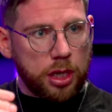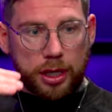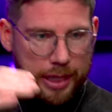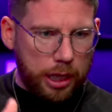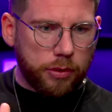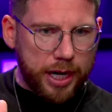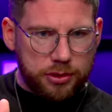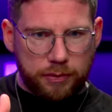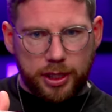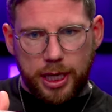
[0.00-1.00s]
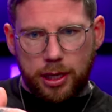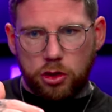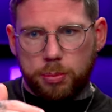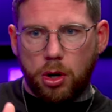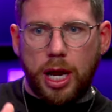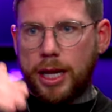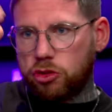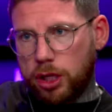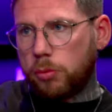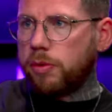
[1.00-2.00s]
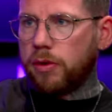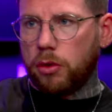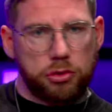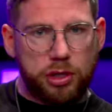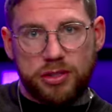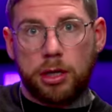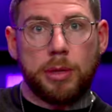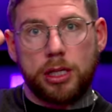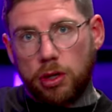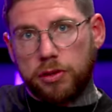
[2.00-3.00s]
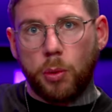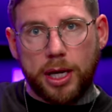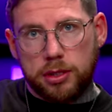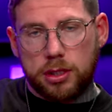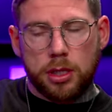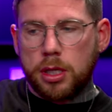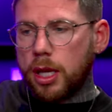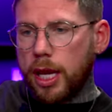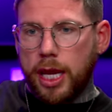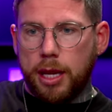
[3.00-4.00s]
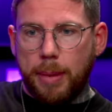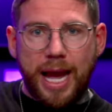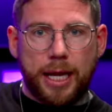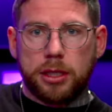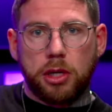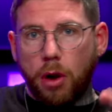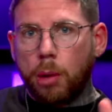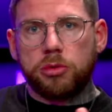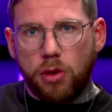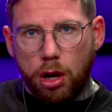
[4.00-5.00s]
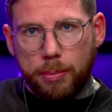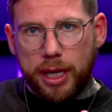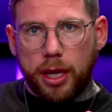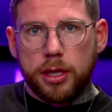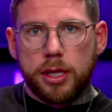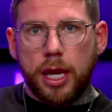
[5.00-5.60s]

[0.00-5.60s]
and now they're 87 kilos, but actually we've 3 centimeters off your waist, and your arms have gotten bigger.